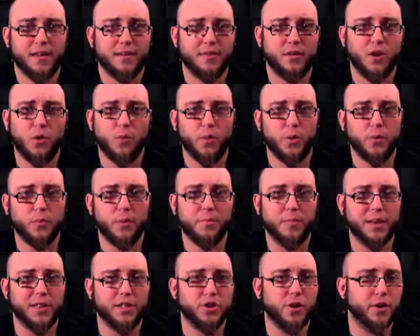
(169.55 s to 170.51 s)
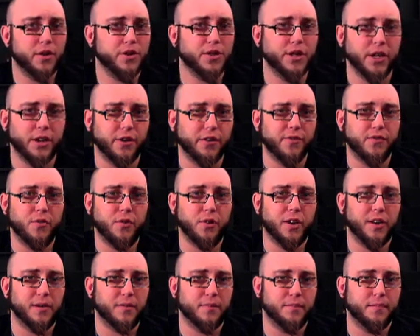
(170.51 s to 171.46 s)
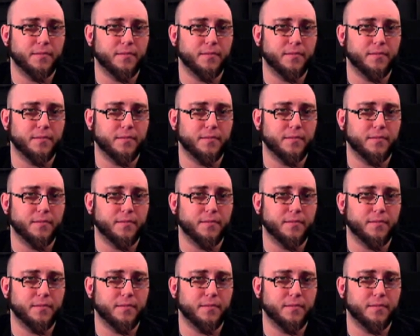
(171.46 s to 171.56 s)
no one would be charging you for it.